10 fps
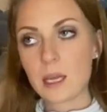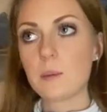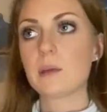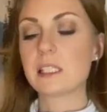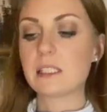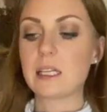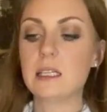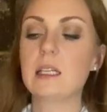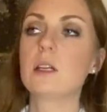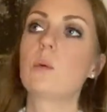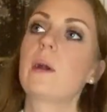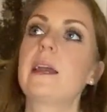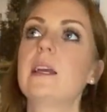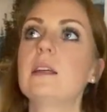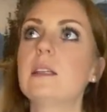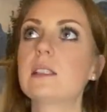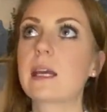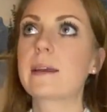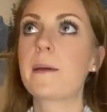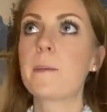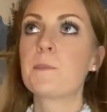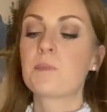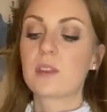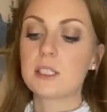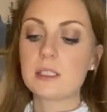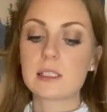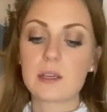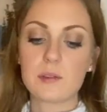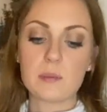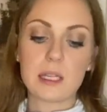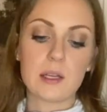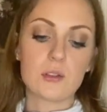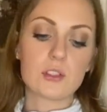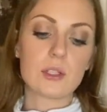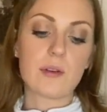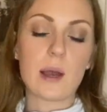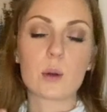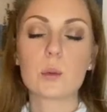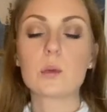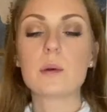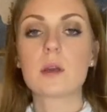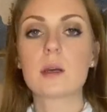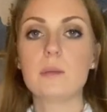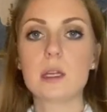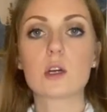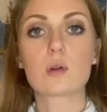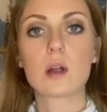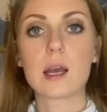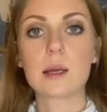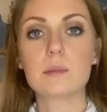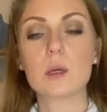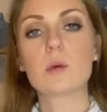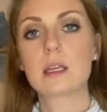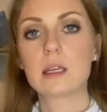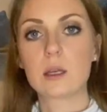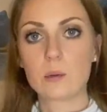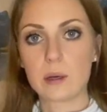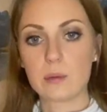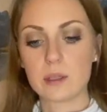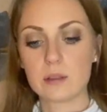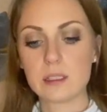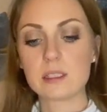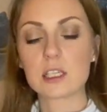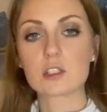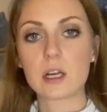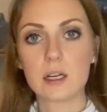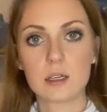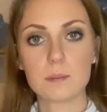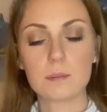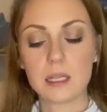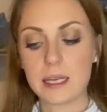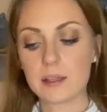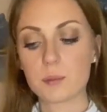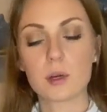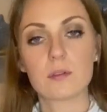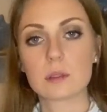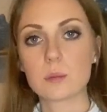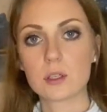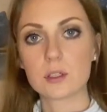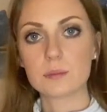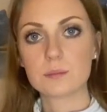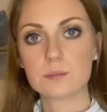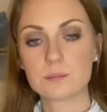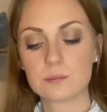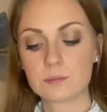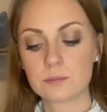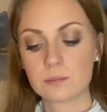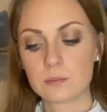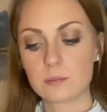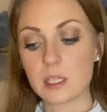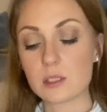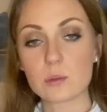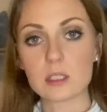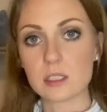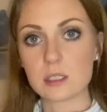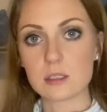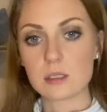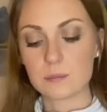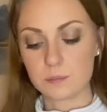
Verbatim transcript: Because they needed a way, it's like, this is giving me the energy of how can we commit a crime that we can get away with? It's like trying to plan the perfect murder. That's what this is.